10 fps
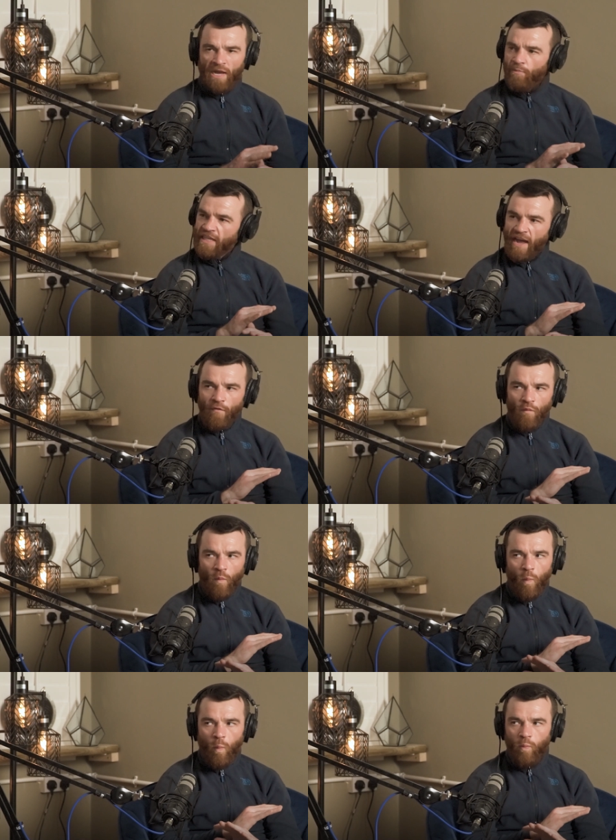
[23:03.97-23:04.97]
Lad, we'd
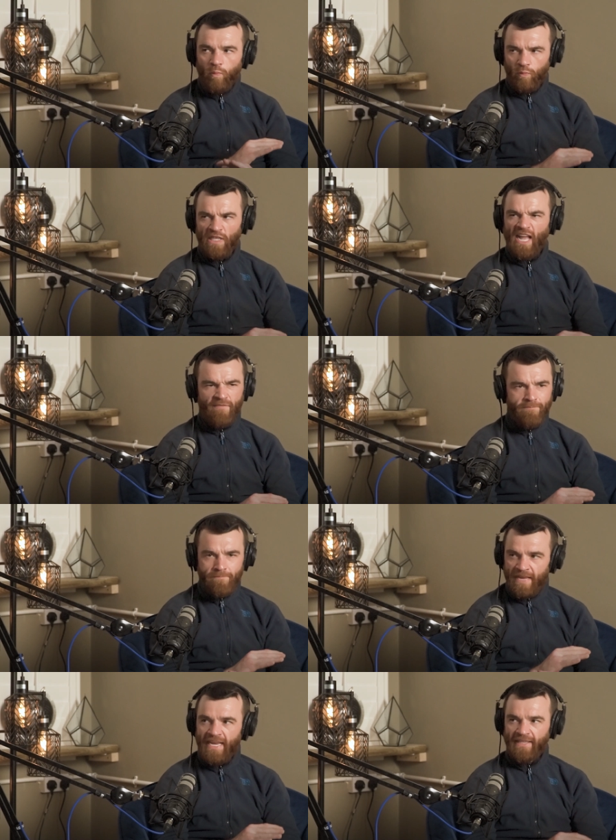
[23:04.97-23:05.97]
have
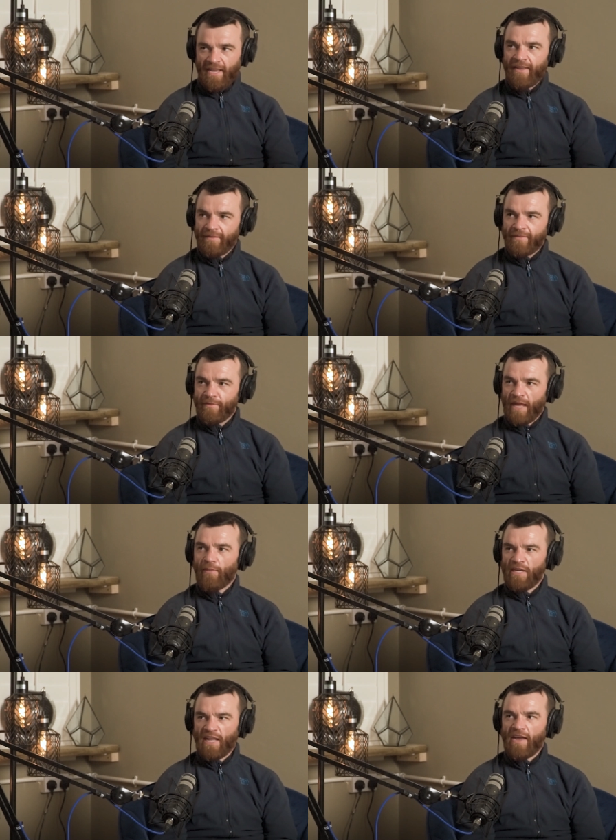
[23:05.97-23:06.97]
murder. Like, we
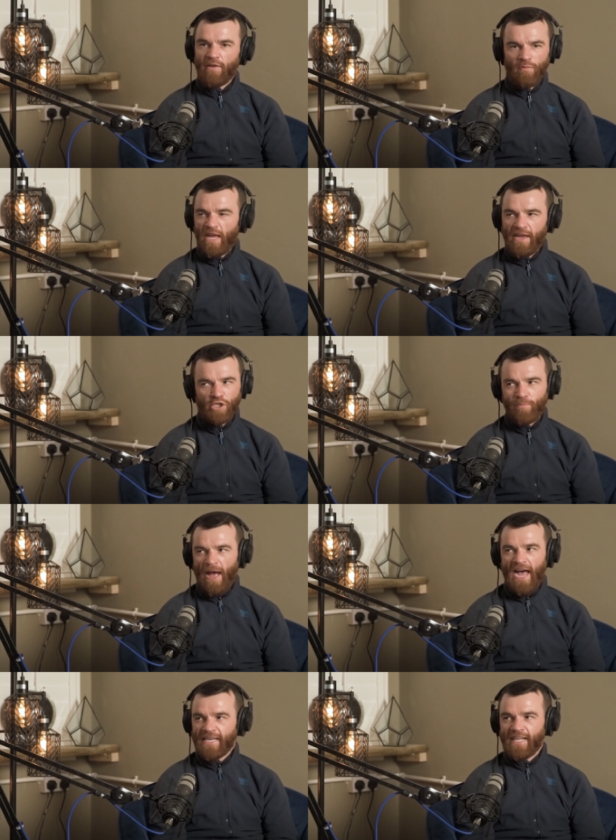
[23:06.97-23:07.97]
ain't
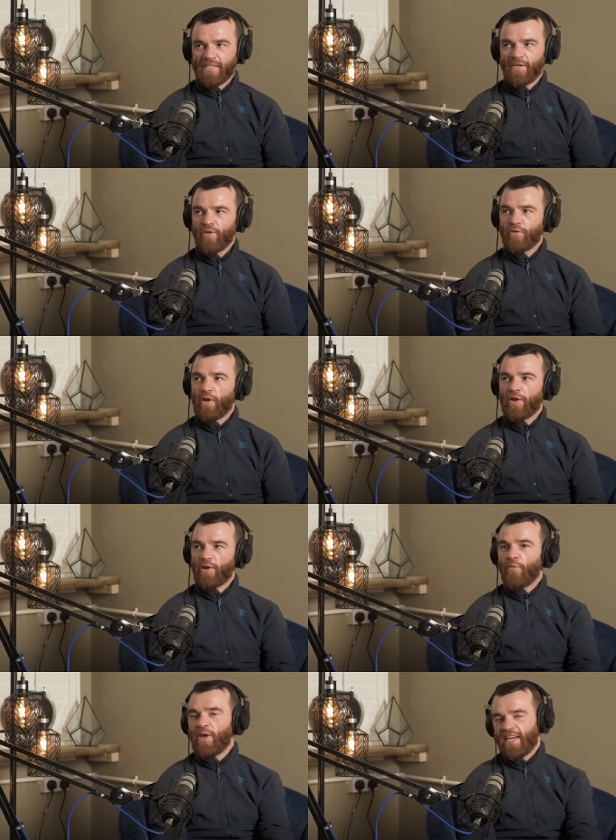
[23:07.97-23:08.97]
spars, lad. You
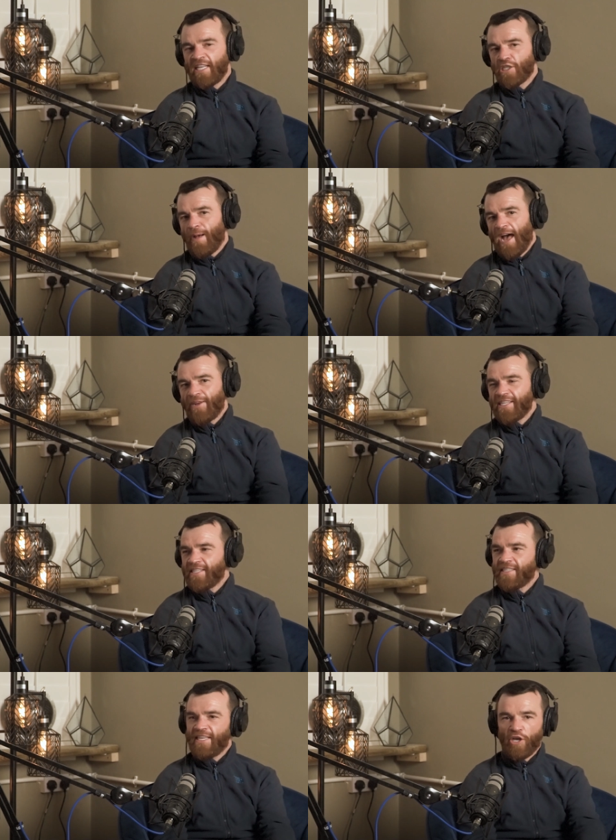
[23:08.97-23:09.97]
know, my kids spar like
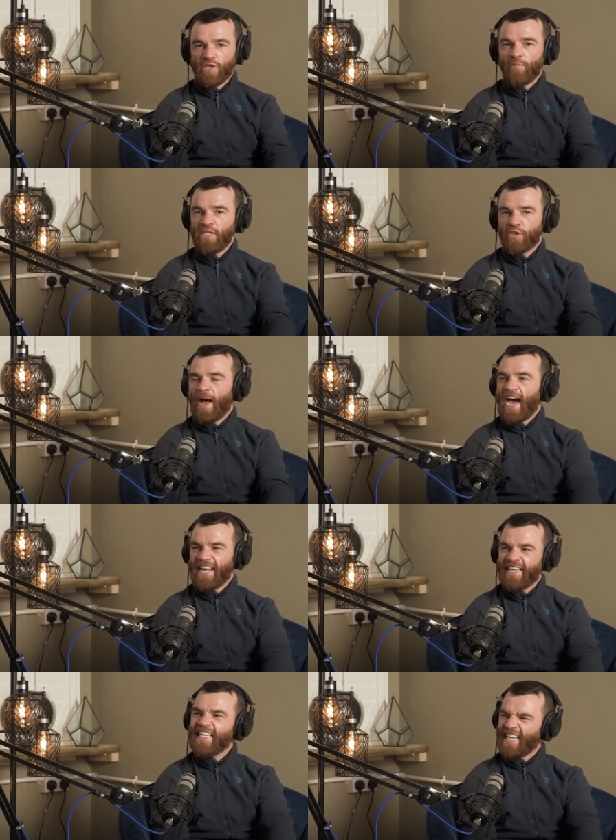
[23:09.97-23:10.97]
16 hours, I'm
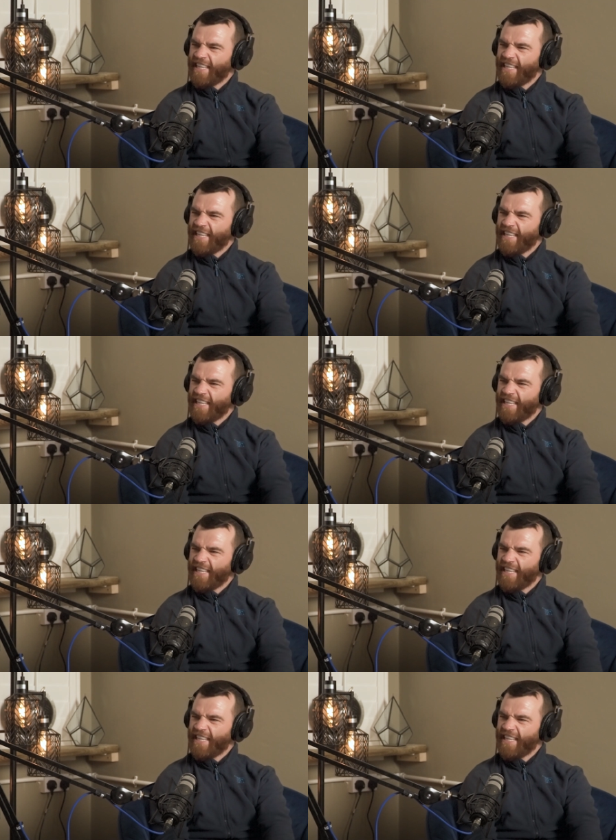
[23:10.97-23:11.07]
sparring Green